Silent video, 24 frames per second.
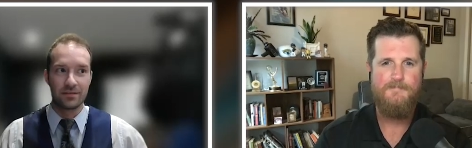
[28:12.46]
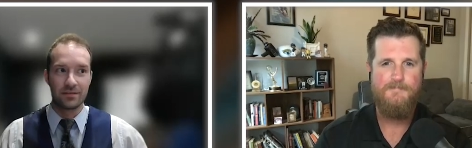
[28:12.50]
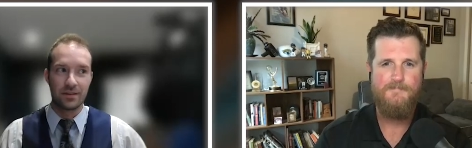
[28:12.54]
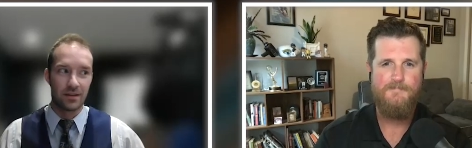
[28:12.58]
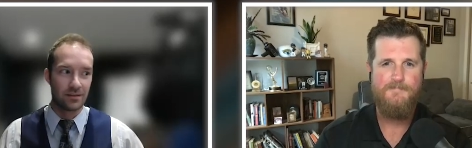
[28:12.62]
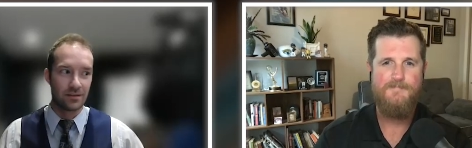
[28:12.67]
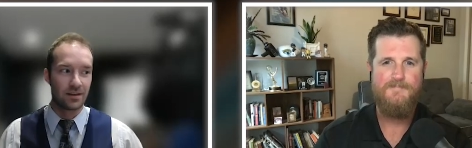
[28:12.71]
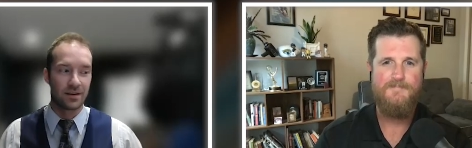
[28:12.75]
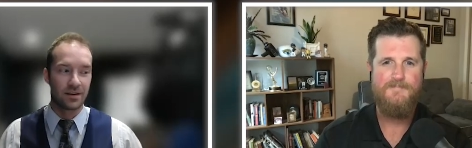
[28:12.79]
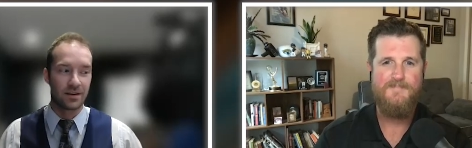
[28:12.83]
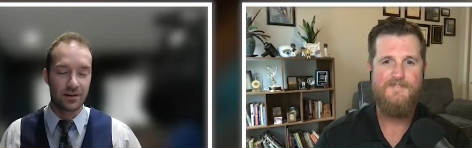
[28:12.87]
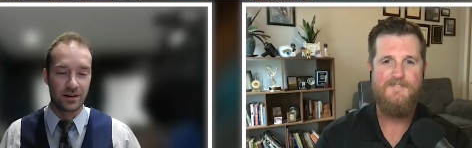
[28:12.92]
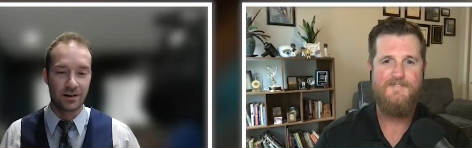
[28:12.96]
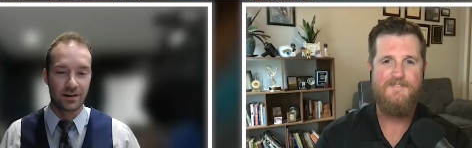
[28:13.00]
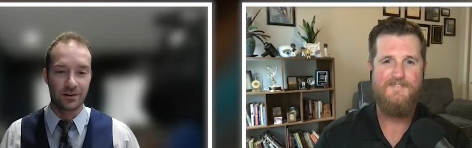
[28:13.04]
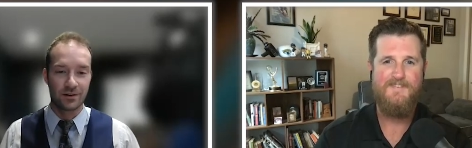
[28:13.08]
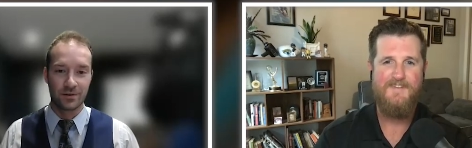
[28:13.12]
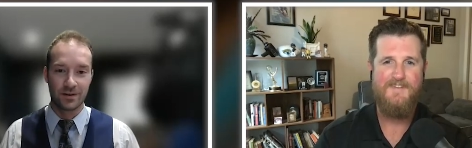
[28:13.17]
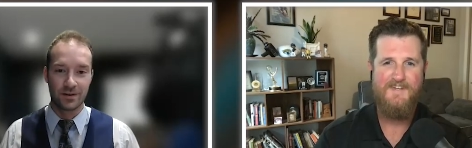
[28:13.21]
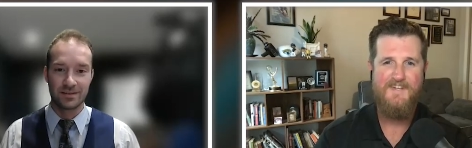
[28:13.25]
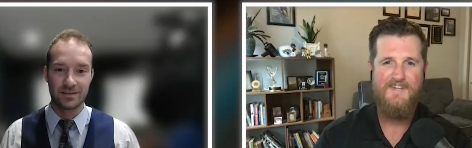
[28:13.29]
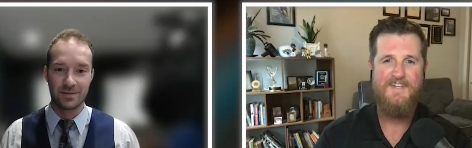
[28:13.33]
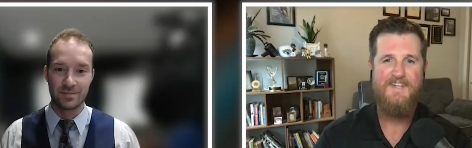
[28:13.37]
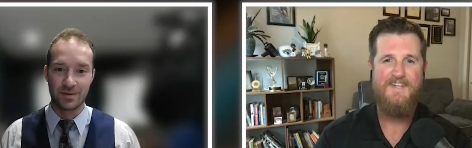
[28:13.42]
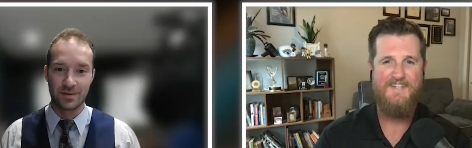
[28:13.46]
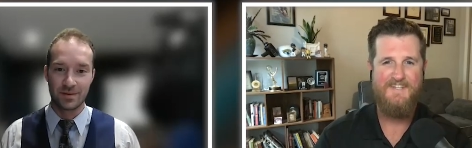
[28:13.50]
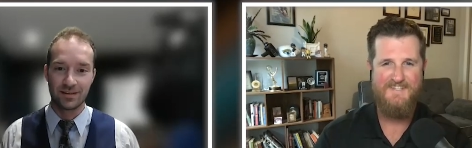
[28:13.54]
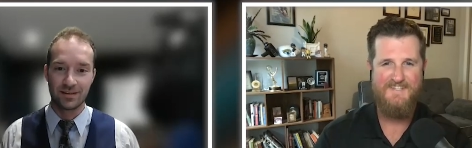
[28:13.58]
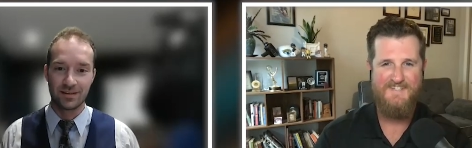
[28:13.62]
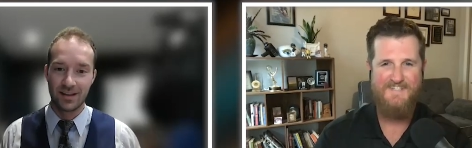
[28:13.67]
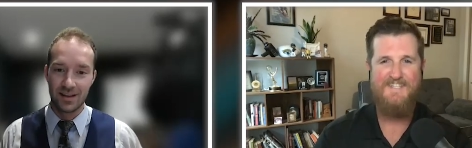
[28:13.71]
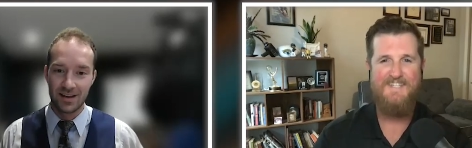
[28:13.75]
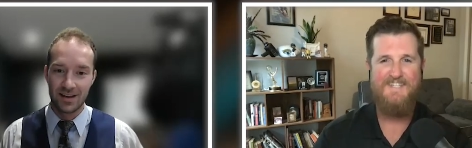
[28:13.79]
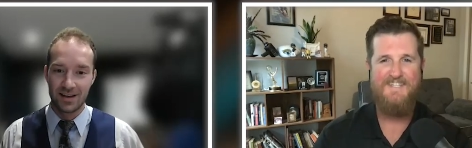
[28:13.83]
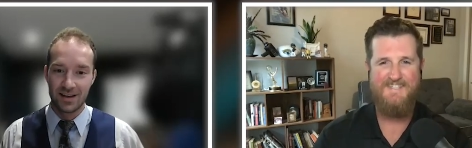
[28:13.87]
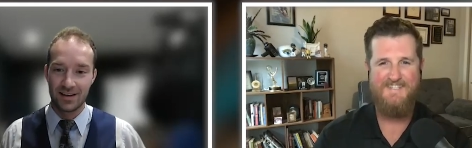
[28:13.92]
Speaker 1: sounds like kind of crazy, but
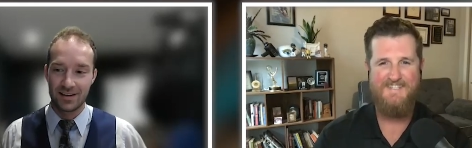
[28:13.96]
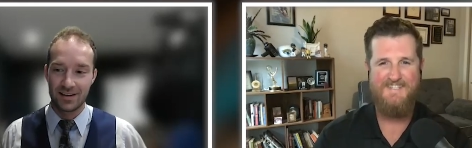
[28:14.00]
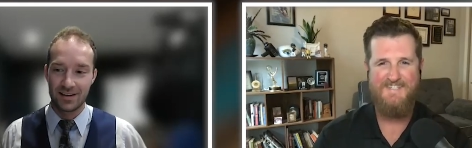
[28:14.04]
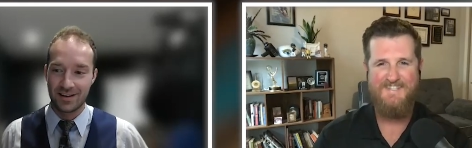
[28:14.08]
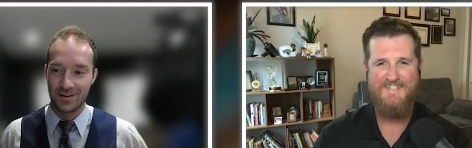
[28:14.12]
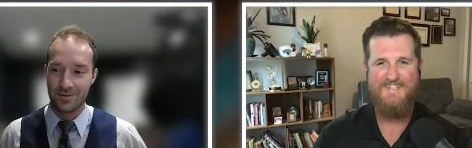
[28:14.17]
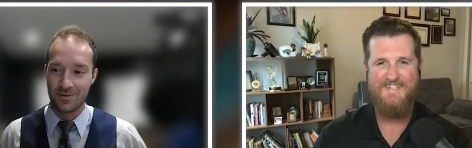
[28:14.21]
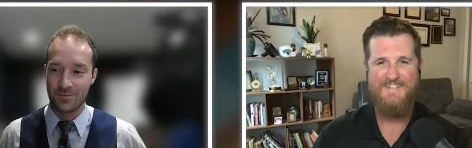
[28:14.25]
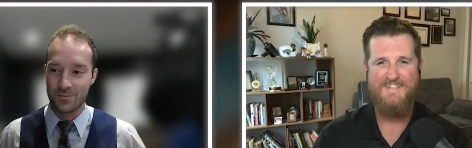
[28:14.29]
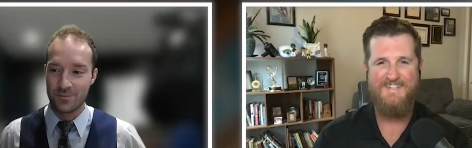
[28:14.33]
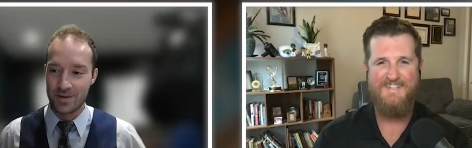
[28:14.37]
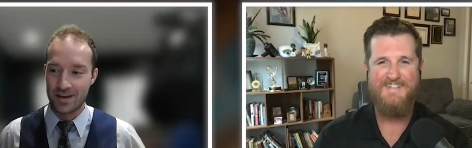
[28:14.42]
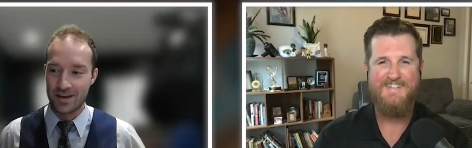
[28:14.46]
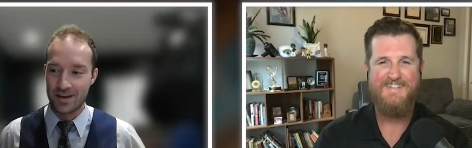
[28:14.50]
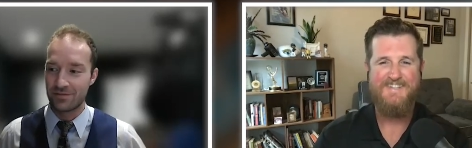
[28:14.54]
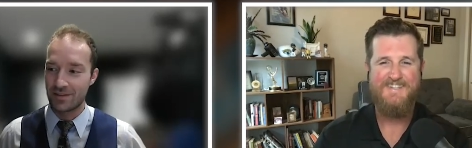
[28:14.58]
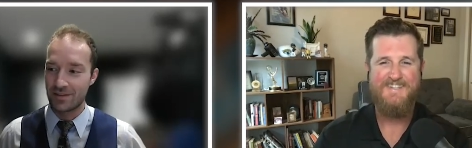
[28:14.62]
you know, we have